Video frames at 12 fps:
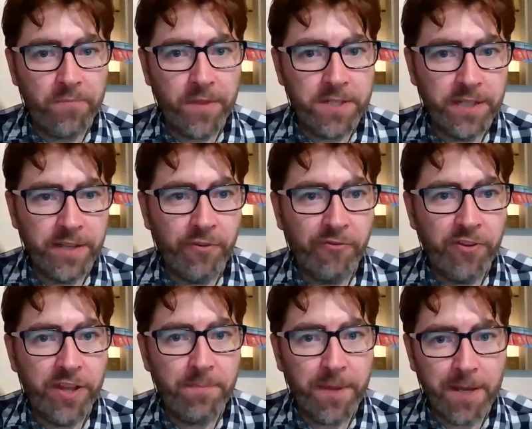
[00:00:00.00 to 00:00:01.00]
deliver
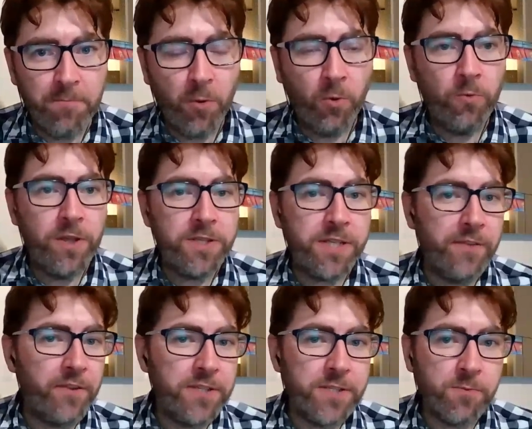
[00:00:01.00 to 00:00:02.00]
for their people. There's
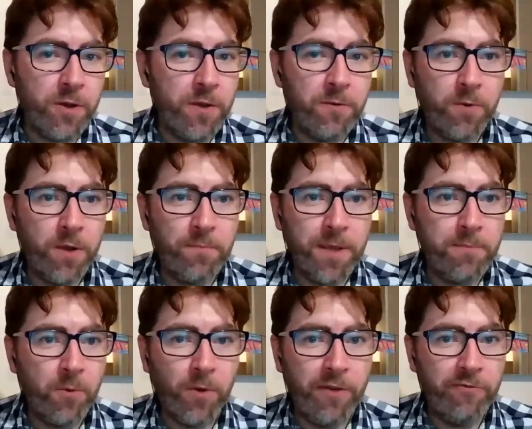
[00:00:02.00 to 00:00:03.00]
others where
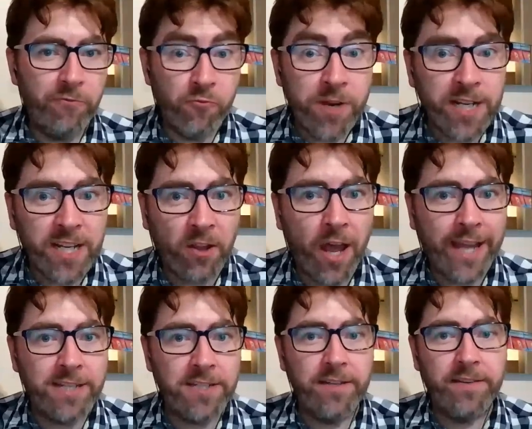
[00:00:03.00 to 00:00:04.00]
people have really
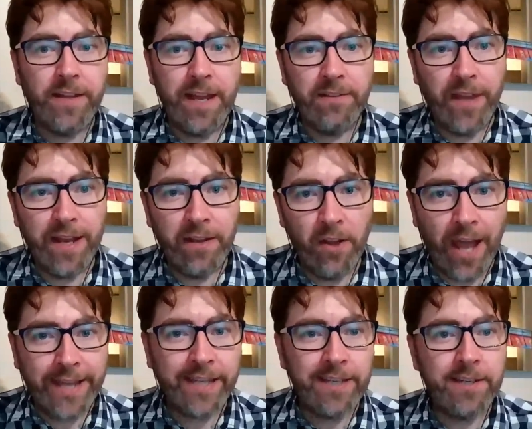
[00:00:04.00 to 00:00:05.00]
liked it. They
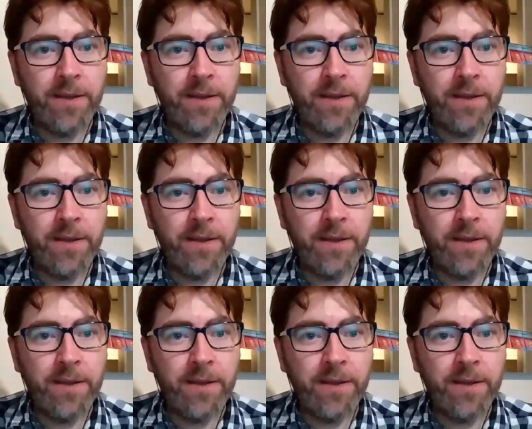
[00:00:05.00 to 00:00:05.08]
like